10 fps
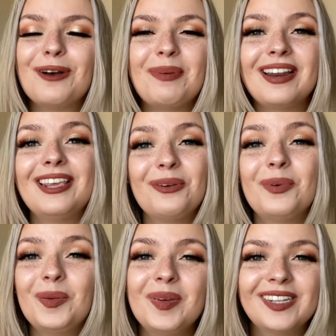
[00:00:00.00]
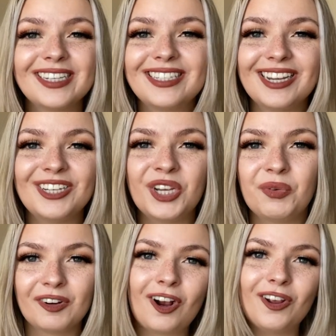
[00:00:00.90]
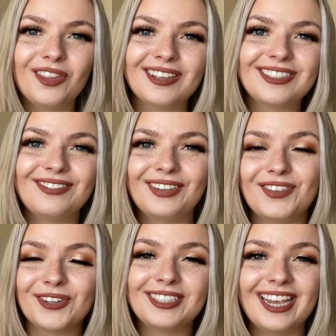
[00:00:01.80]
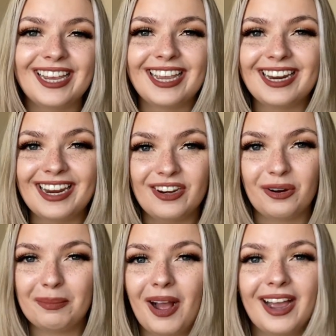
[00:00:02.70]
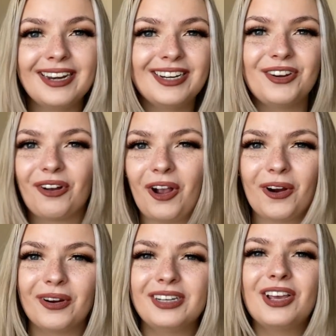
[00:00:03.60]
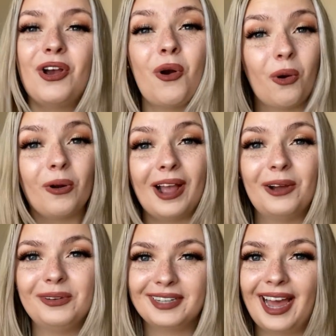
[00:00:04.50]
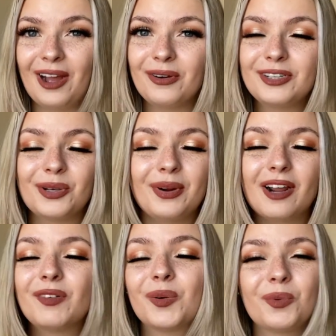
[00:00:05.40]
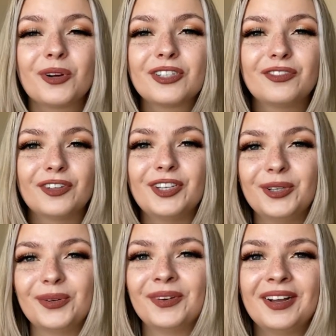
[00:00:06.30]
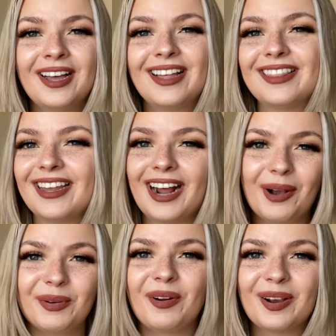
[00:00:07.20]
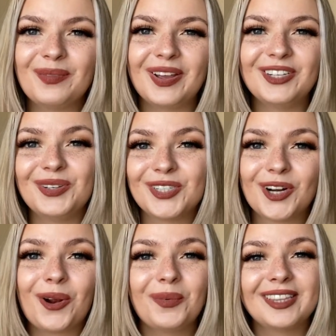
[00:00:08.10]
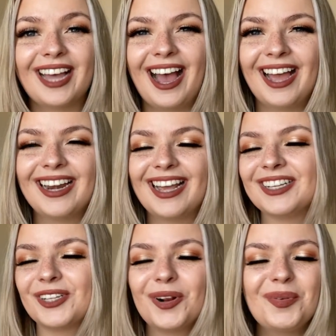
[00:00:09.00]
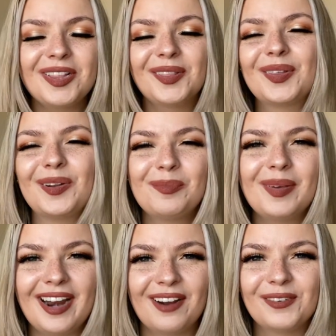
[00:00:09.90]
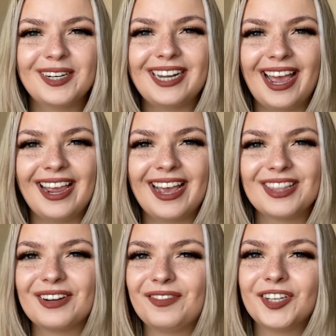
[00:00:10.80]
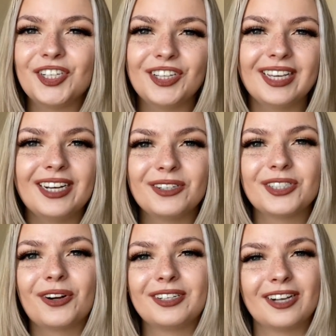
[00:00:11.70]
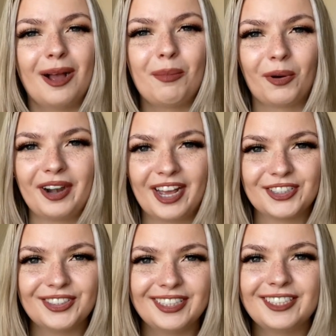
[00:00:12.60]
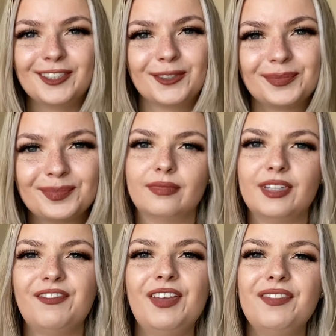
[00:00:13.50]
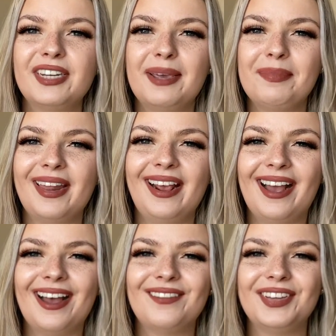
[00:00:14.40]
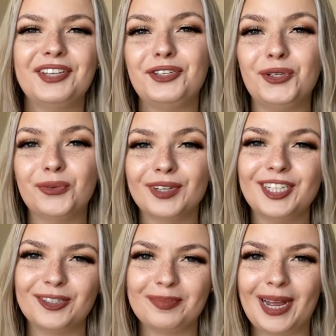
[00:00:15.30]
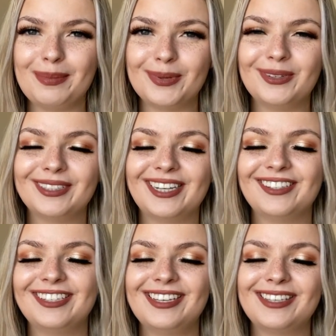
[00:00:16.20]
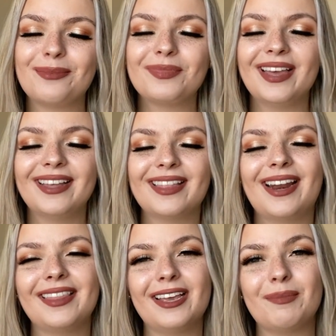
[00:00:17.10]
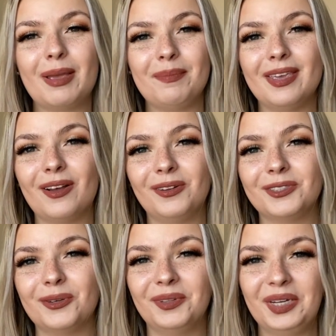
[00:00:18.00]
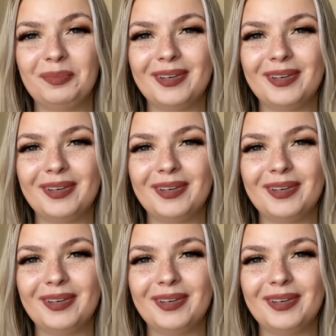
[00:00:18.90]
but he will be listening to you regardless of if you're saying it in your mind, in your heart, or out loud. So whatever works for you, then I would recommend you start with that, and start with a little bit every day, and then eventually it'll start to come more naturally too. The fifth tip that I have is to read your Bible. Now, this is something that I think might be also a little